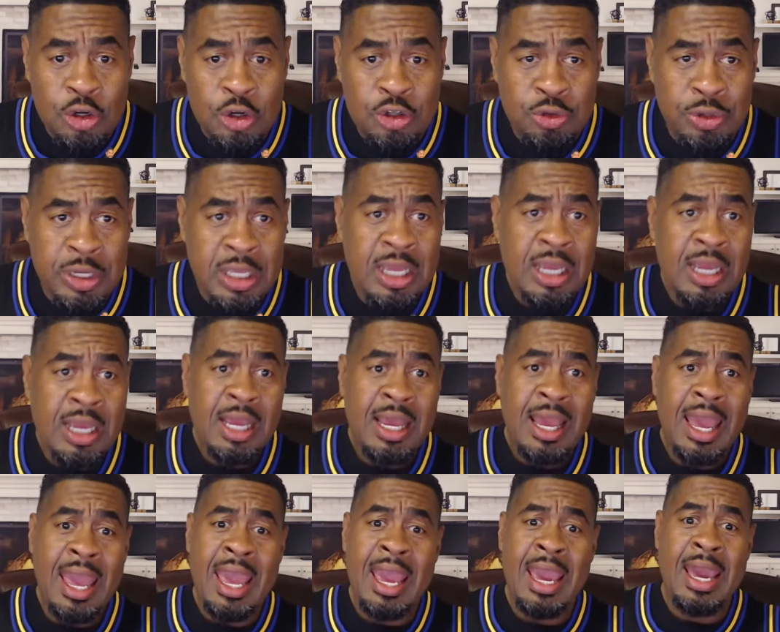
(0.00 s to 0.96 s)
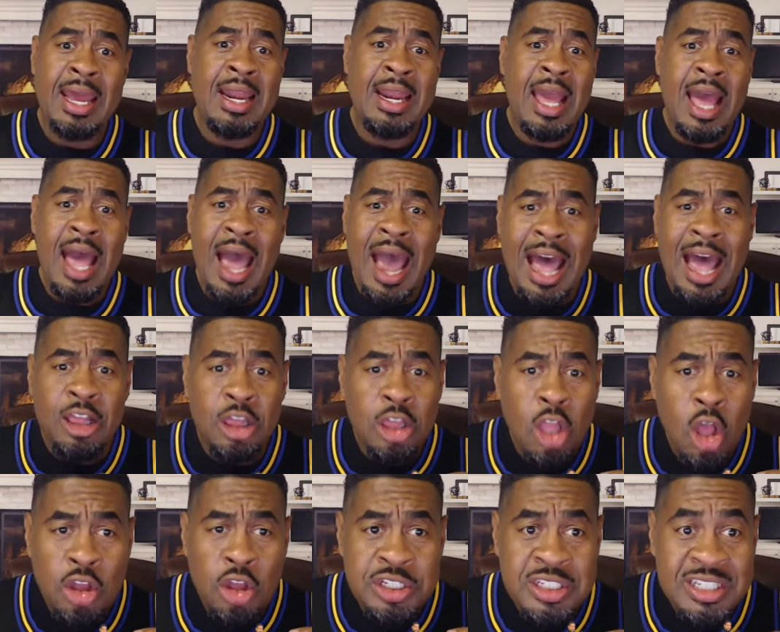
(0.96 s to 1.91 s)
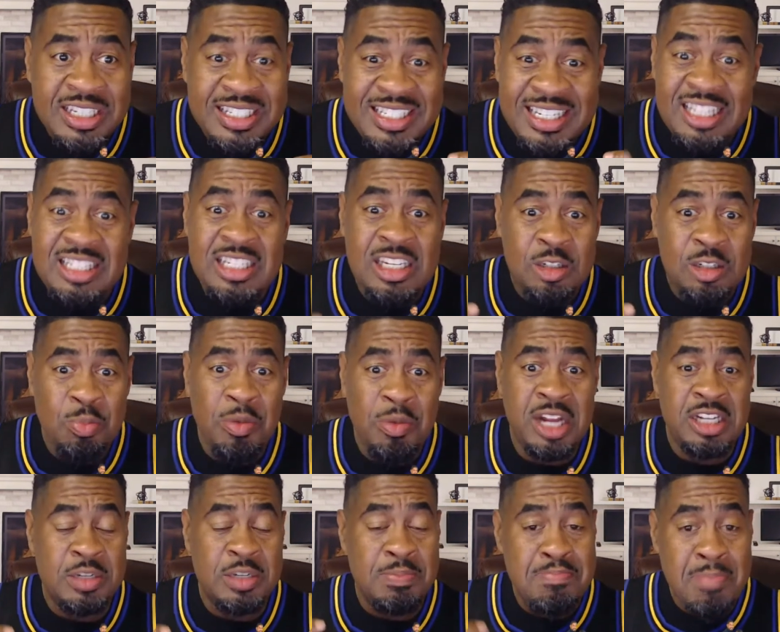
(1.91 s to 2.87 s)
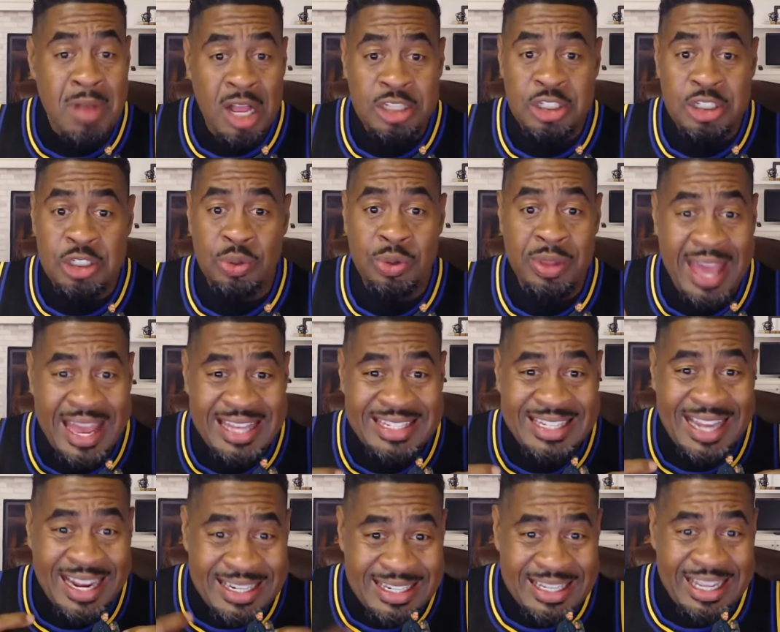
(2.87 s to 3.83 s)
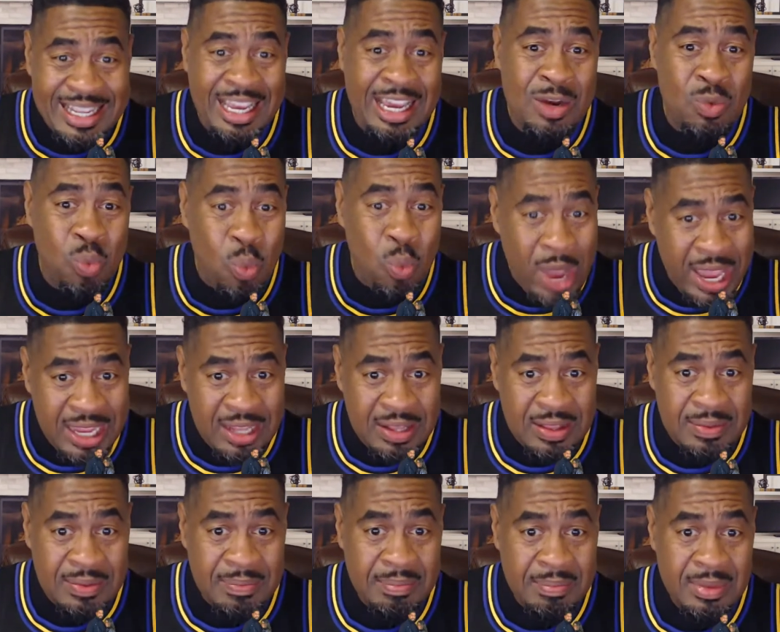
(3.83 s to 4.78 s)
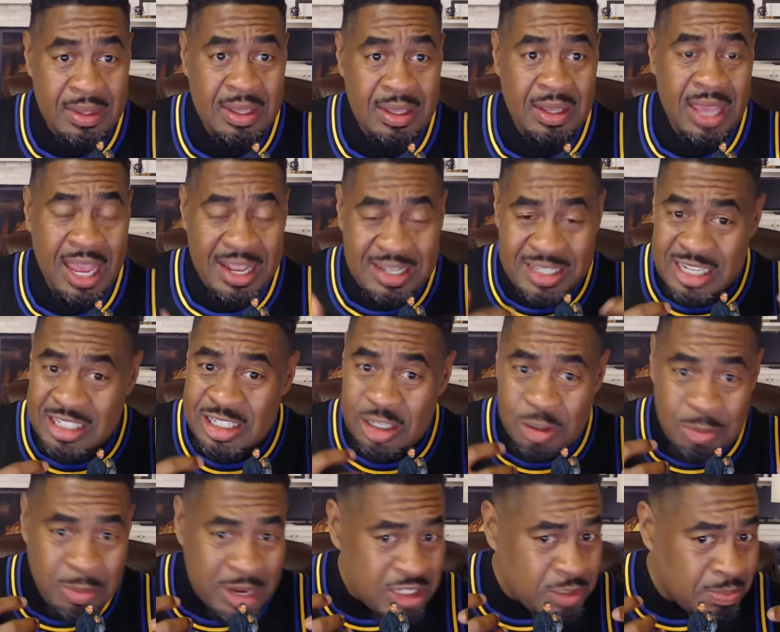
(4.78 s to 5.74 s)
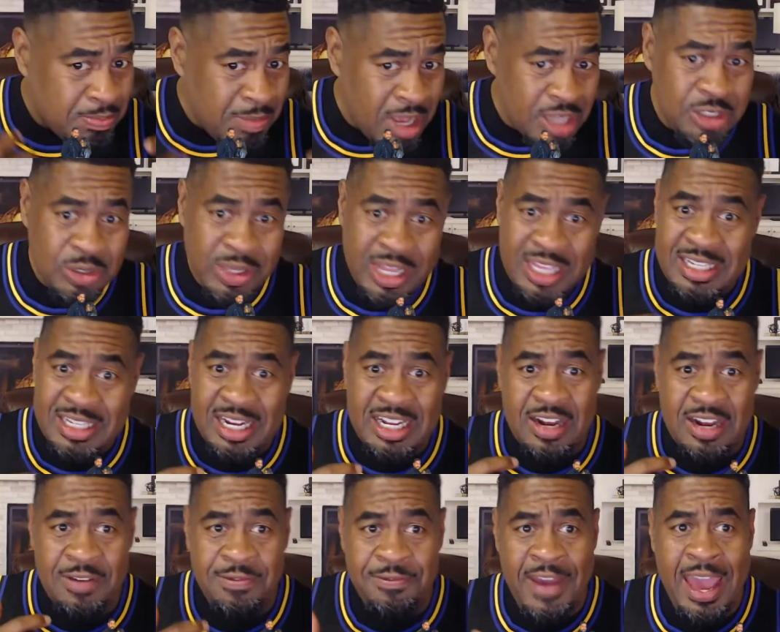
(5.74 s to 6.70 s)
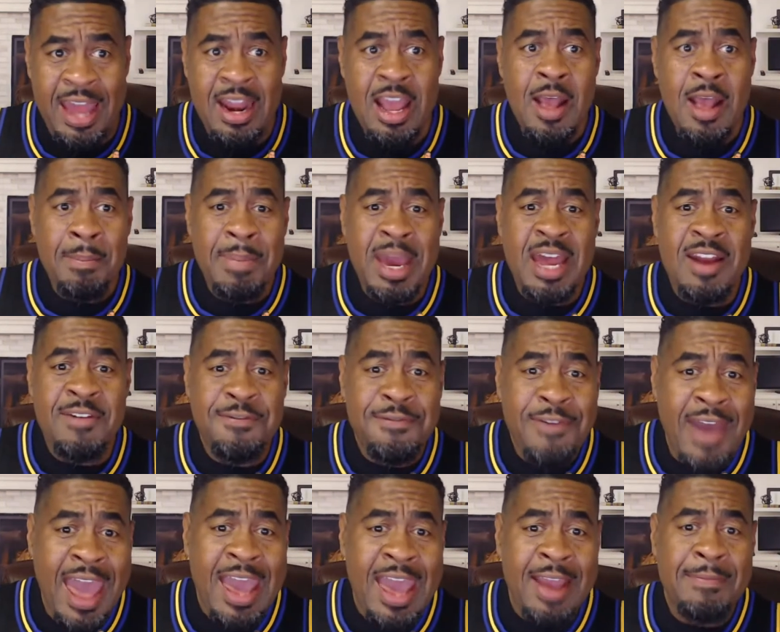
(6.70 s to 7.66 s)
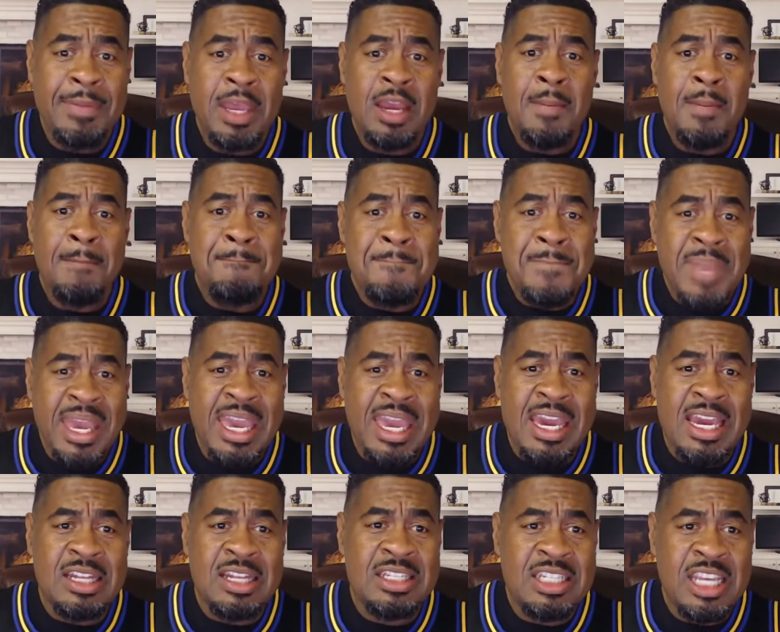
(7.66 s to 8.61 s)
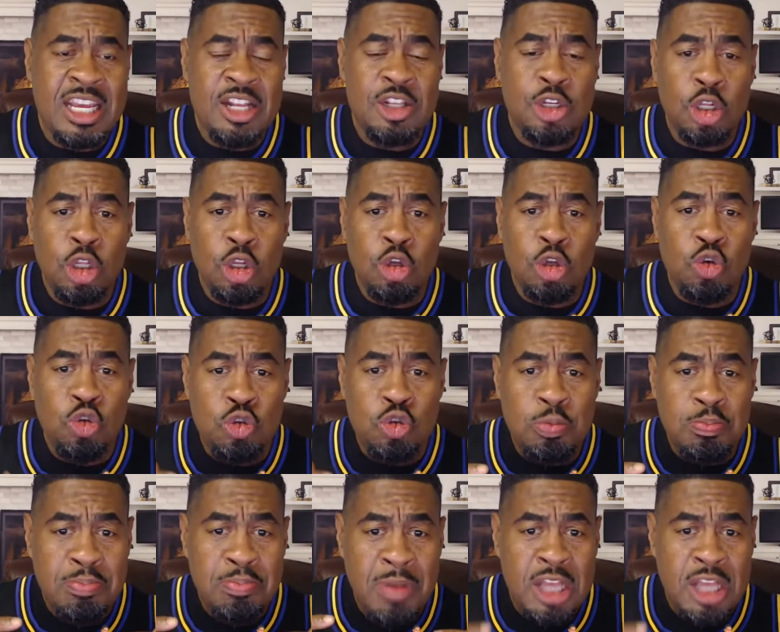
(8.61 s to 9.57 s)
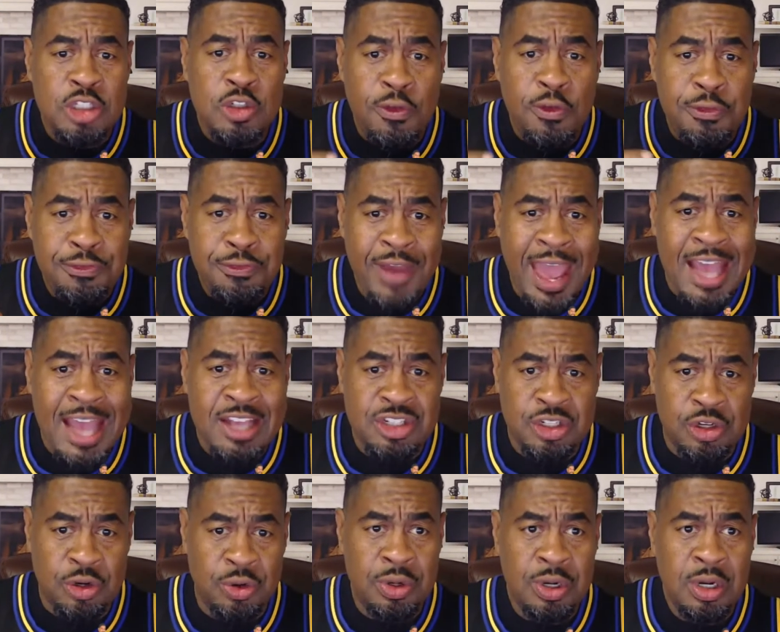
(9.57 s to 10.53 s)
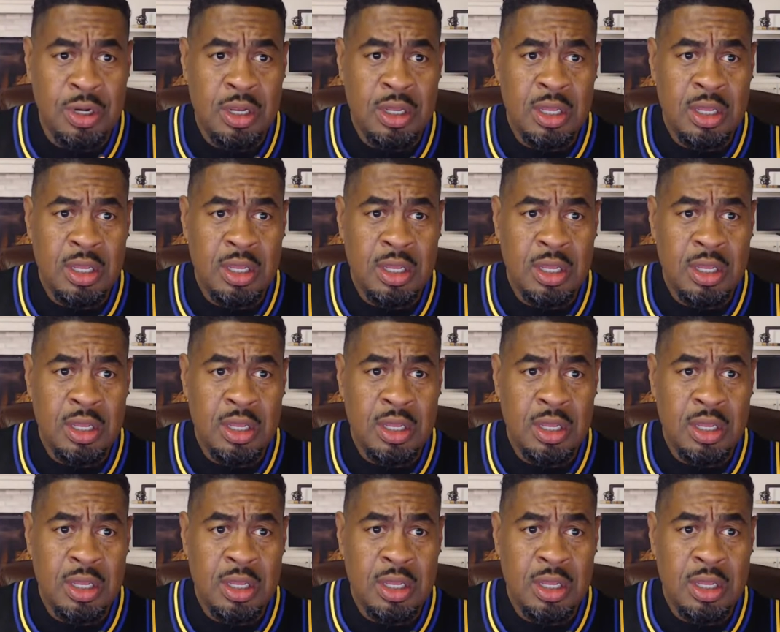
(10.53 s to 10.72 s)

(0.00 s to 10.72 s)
surgery and I lost just as much muscle as I did weight, just as much muscle as I did fat. Matter of fact, men tend to lose muscle faster